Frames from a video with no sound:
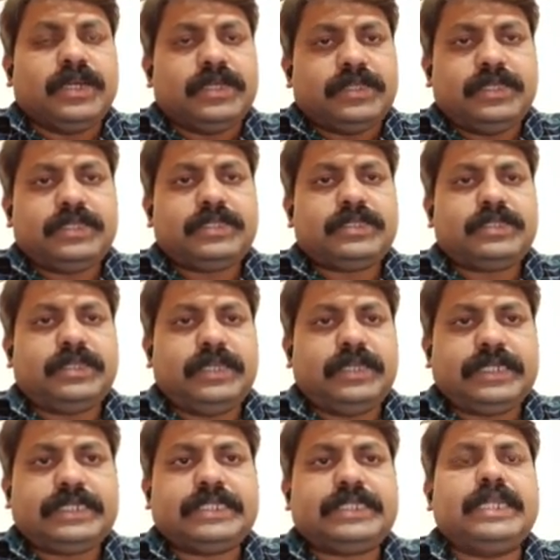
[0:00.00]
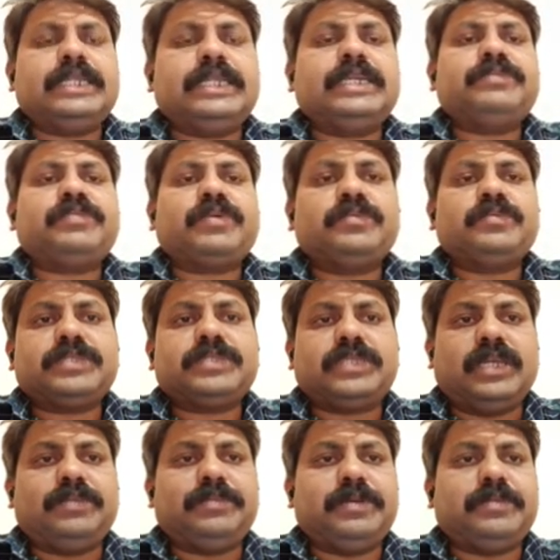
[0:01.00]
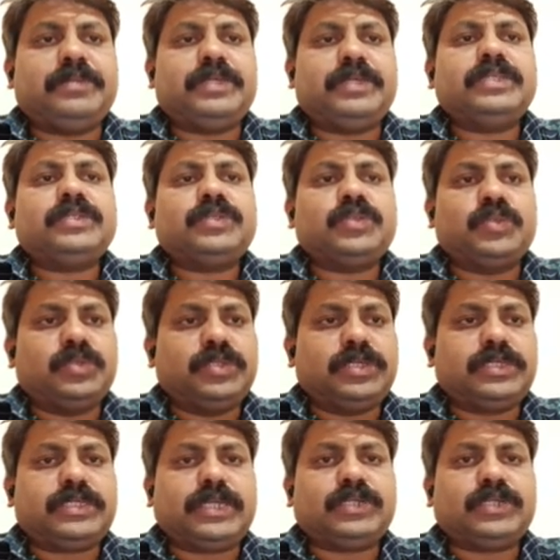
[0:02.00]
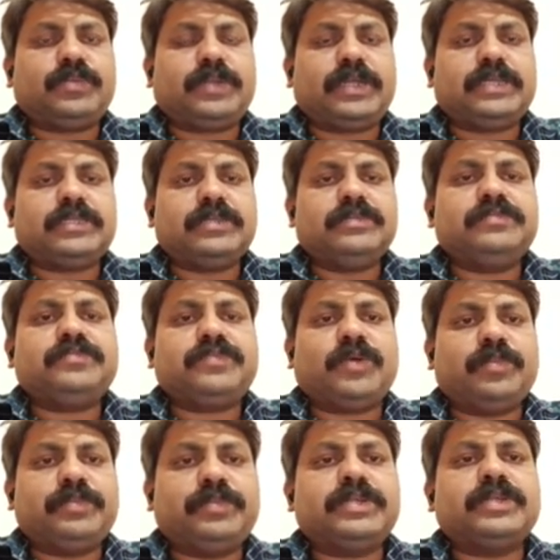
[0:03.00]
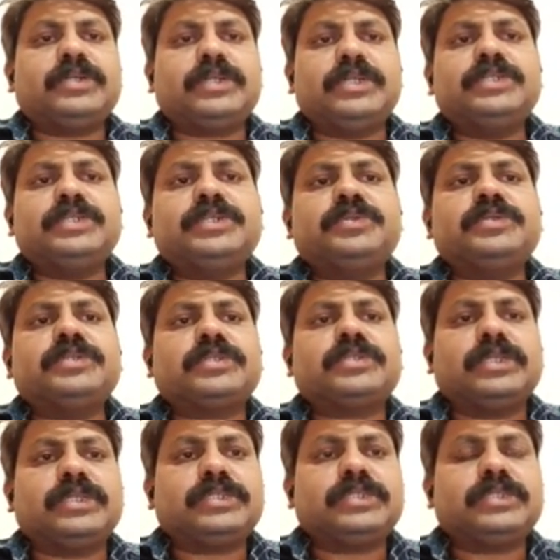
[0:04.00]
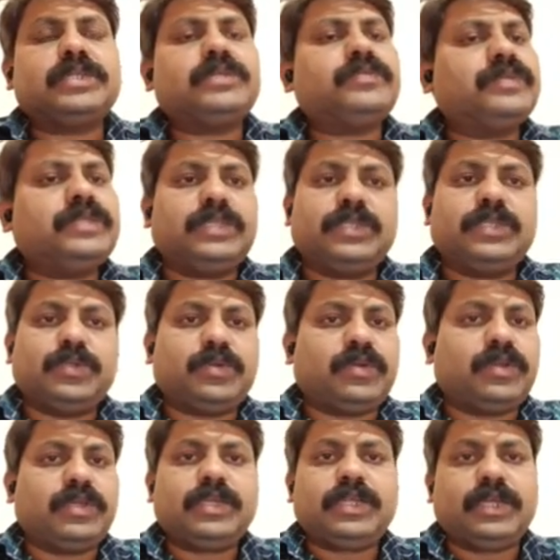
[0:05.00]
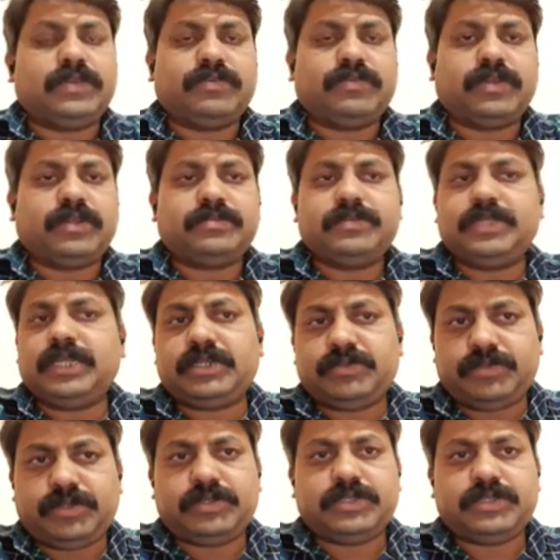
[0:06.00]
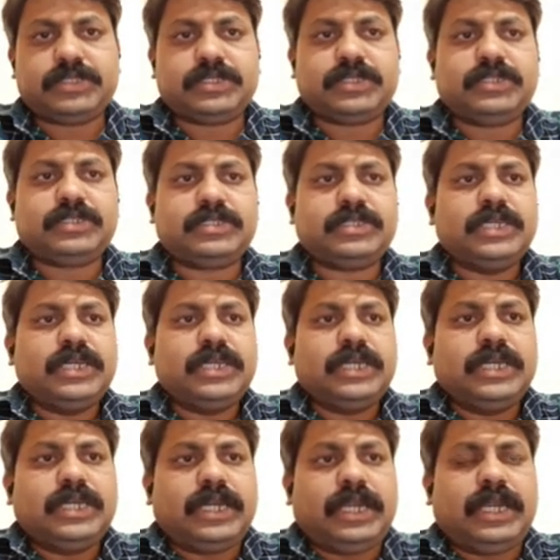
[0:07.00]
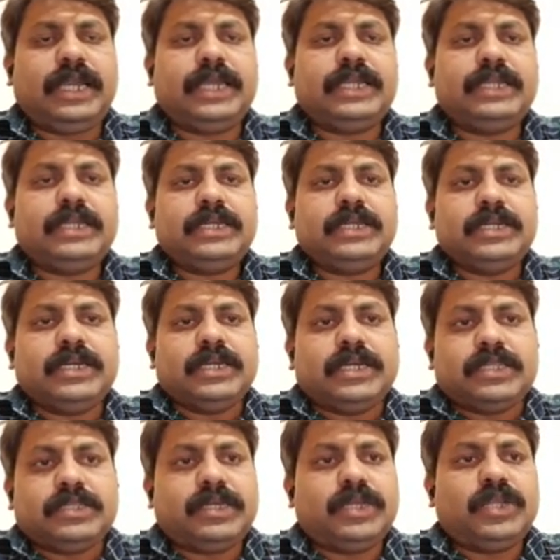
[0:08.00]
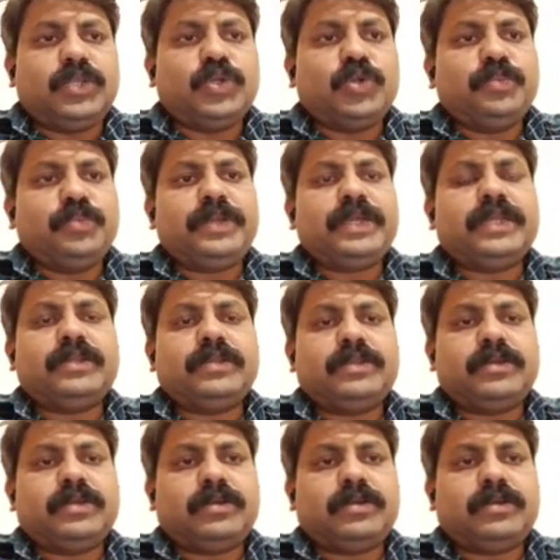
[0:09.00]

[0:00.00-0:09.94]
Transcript: This extending from cell membrane through the cytoplasm, forming a continuous connection with nuclear envelope that we have discussed. And the lumen